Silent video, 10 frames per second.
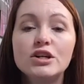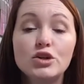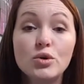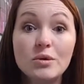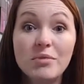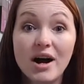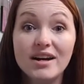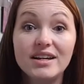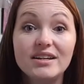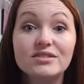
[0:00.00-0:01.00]
your
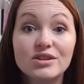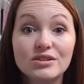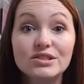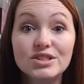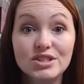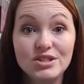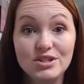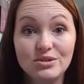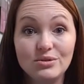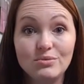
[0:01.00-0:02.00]
body learns to
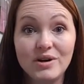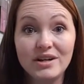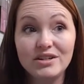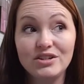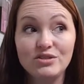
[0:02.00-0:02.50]
do what